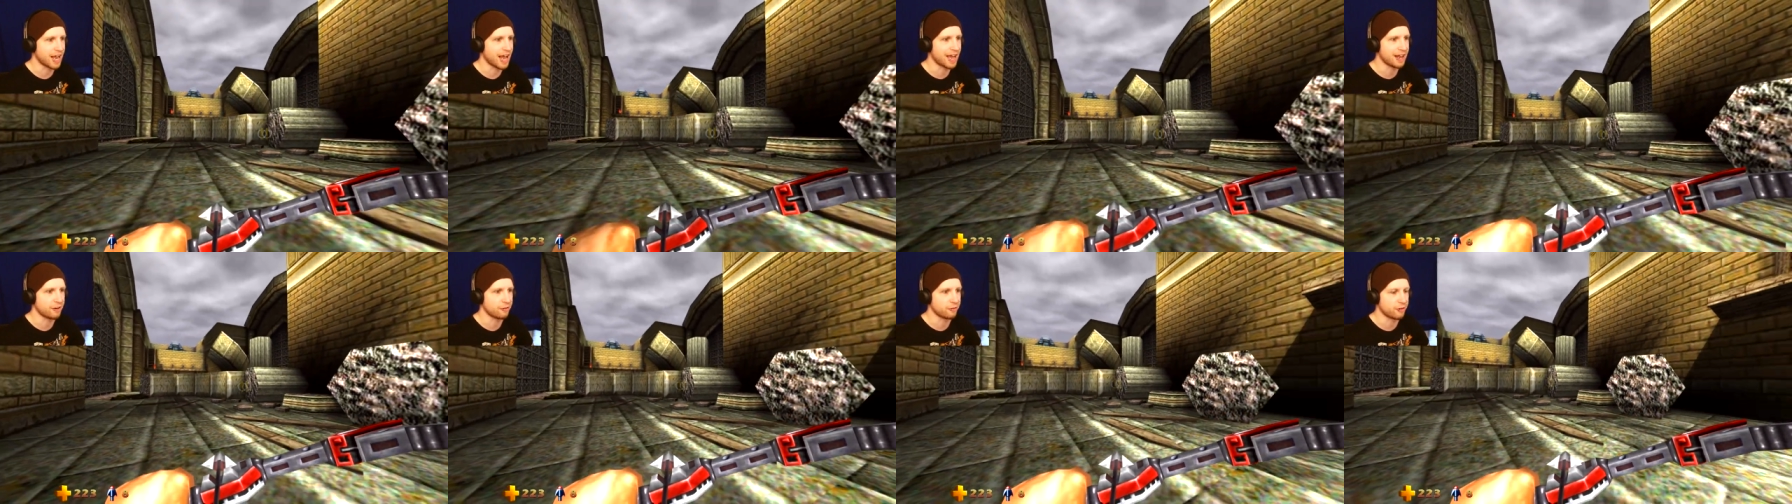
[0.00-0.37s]

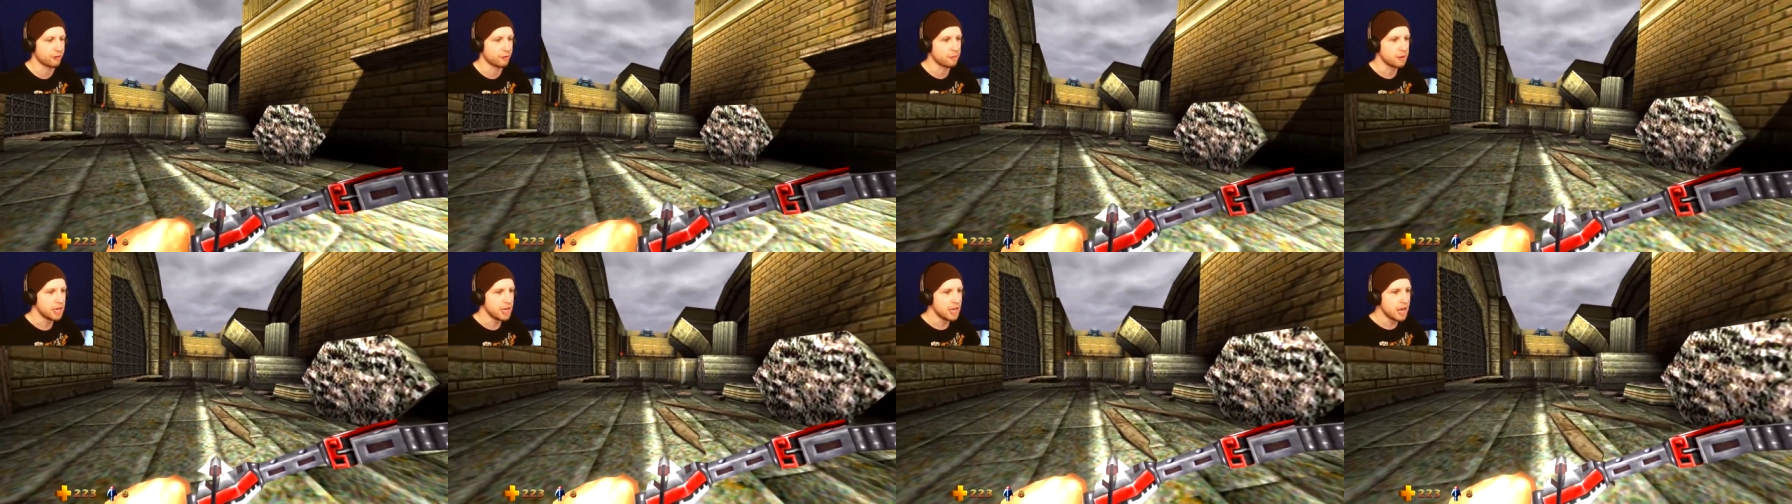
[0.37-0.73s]
I don't
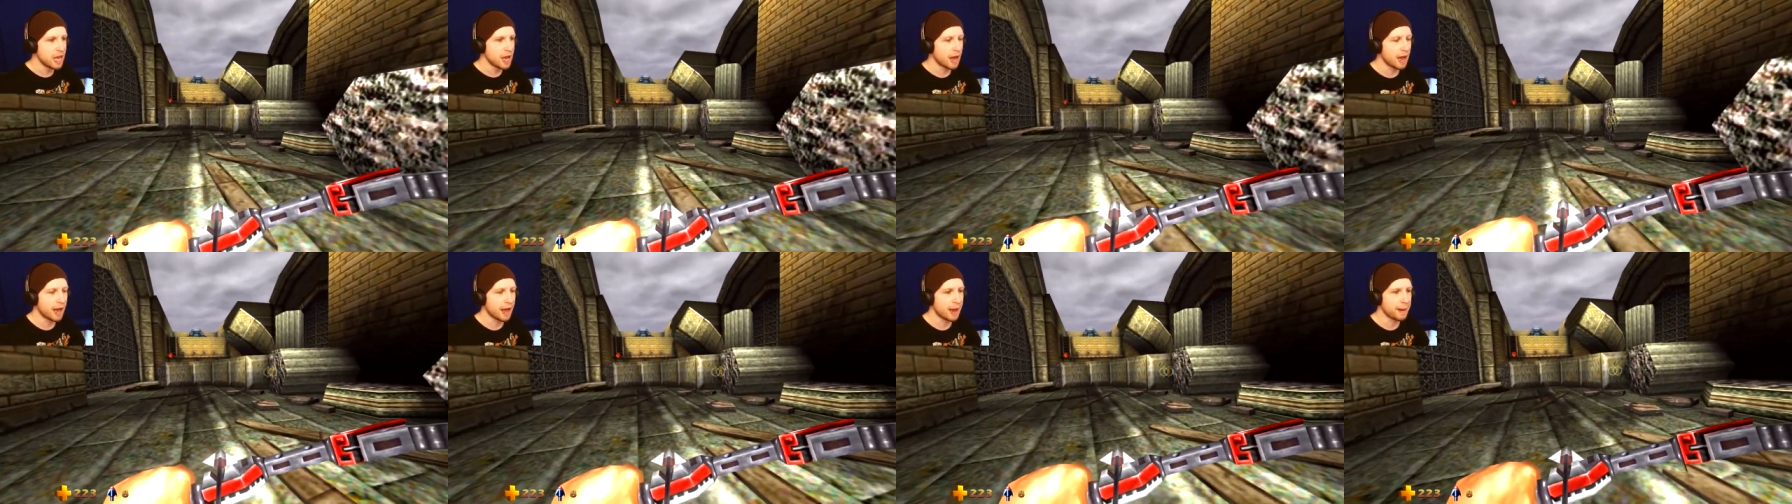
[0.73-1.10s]
know.
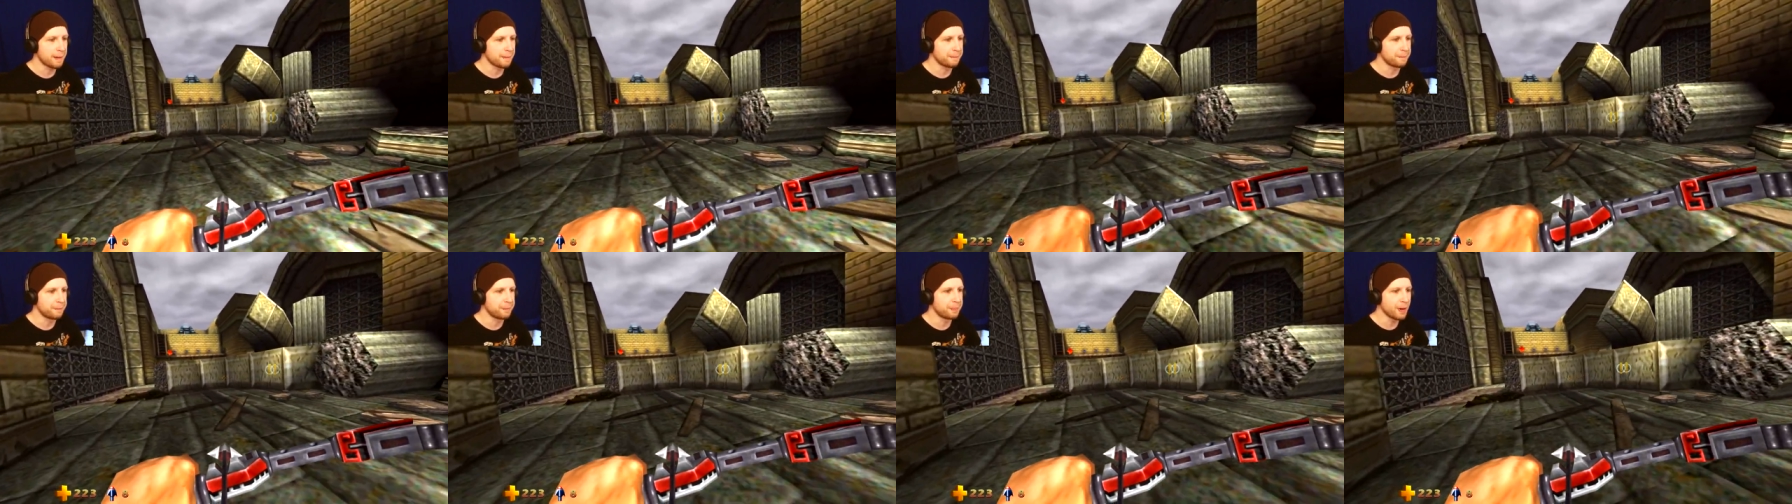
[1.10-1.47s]

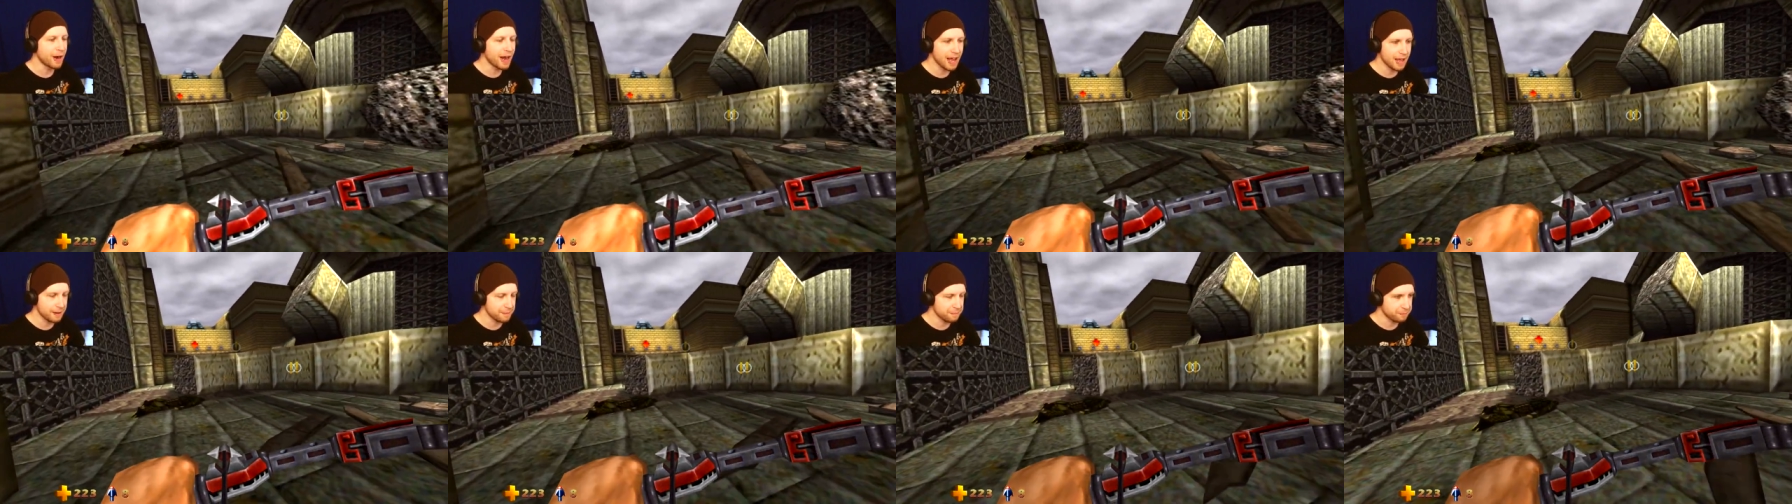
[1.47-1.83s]
Uh,
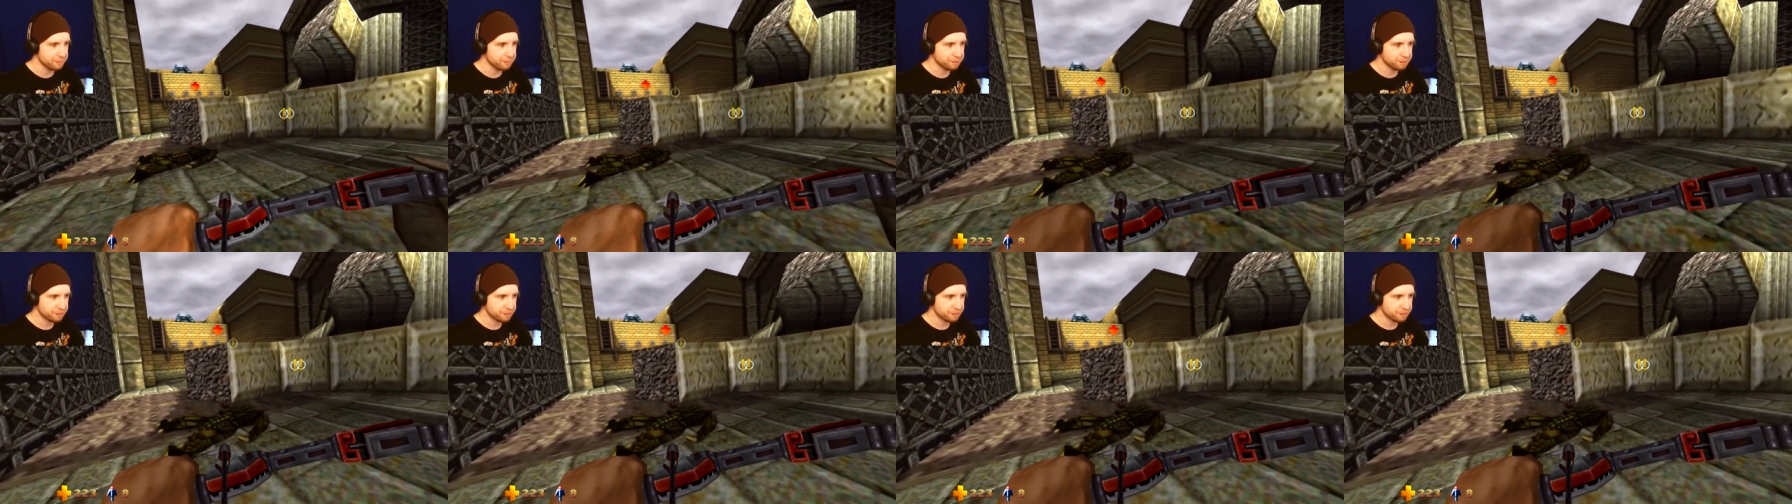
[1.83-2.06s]
but...